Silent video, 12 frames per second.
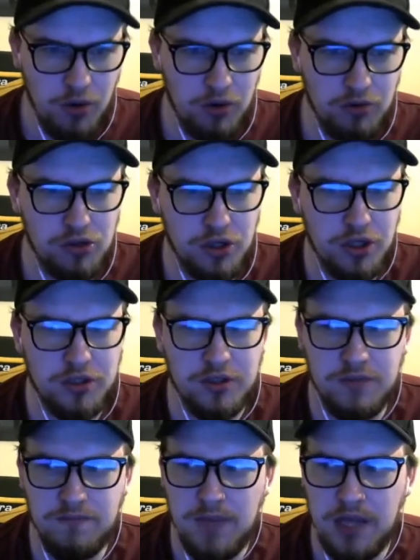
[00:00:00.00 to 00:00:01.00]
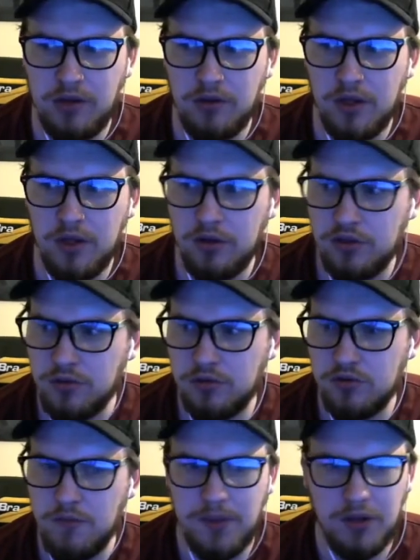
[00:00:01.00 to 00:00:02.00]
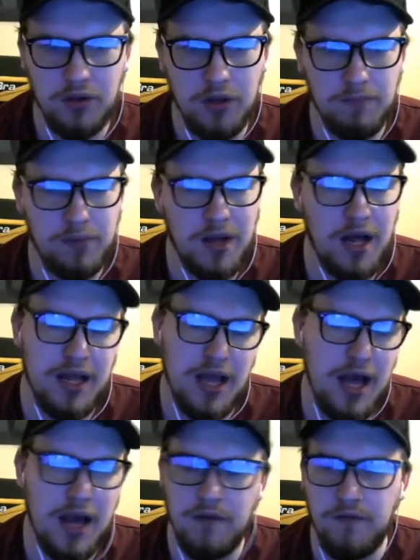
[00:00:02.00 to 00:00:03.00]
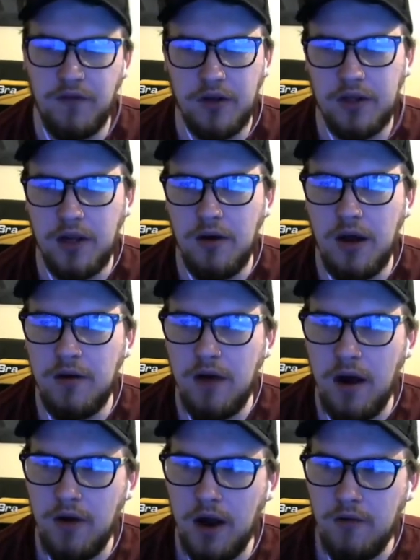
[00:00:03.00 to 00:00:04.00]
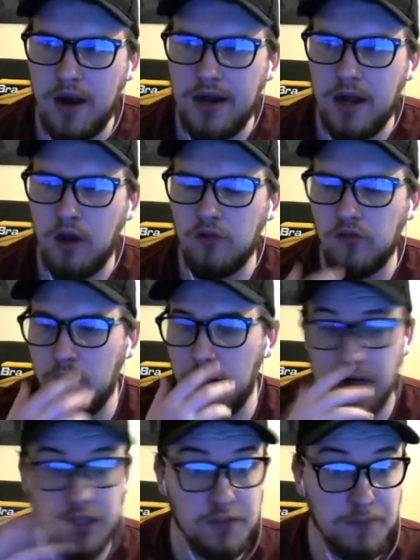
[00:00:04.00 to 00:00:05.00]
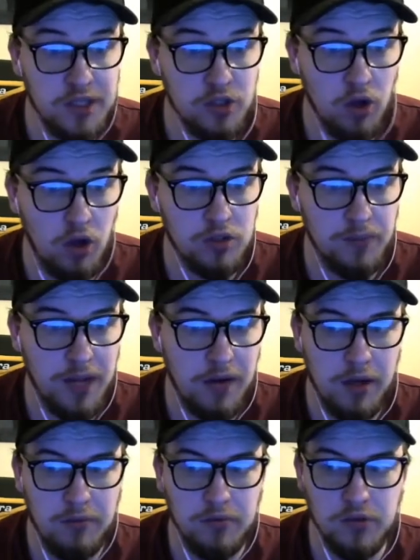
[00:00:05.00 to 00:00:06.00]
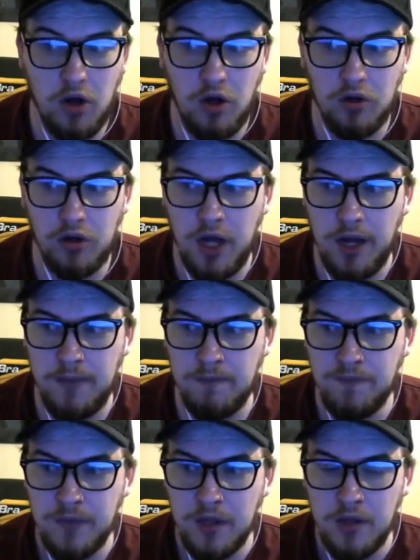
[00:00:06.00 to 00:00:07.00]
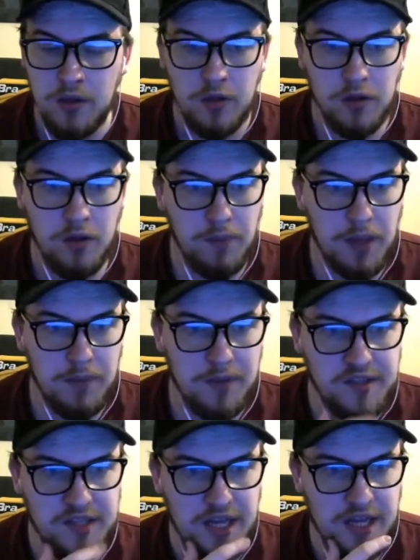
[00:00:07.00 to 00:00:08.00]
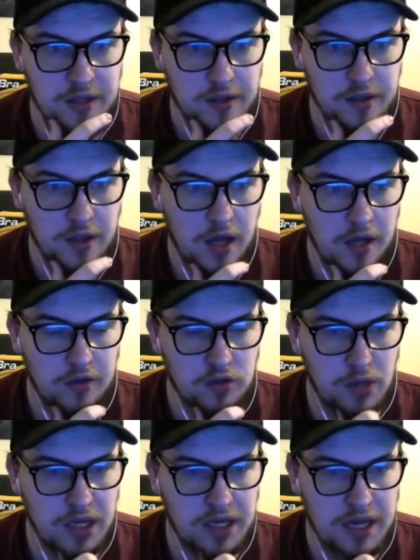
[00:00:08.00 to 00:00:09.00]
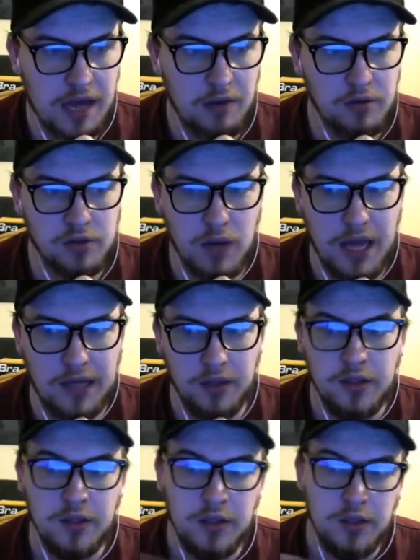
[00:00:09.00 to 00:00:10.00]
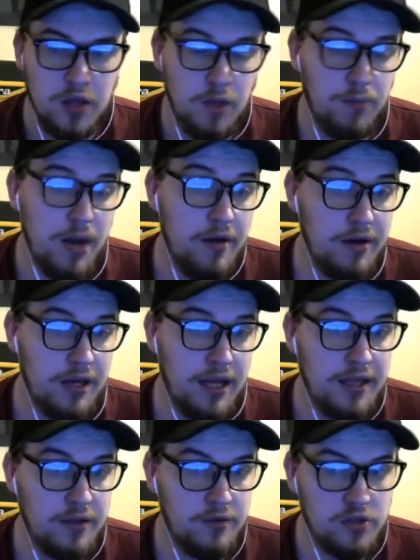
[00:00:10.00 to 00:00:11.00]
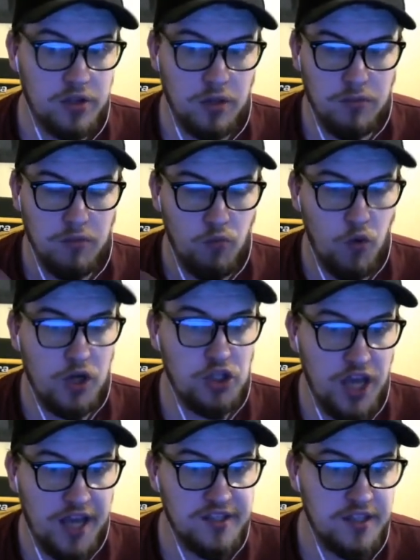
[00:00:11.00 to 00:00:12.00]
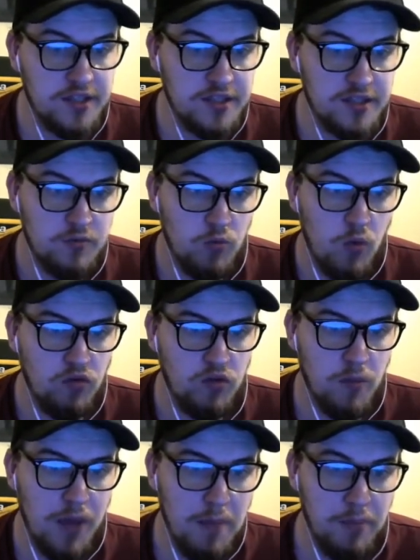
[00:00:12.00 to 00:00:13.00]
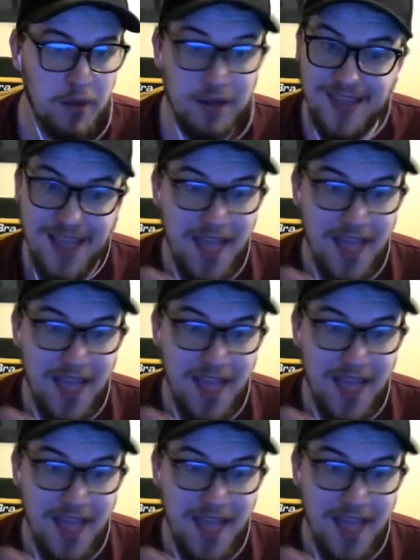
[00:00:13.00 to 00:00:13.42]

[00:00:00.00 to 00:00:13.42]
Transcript: 200 million or 200 billion pie. I don't fucking know. I read it on Twitter, and it's been talked about. It was on the BBC tweeted it out as well. That apparently some rich geezers want to buy, but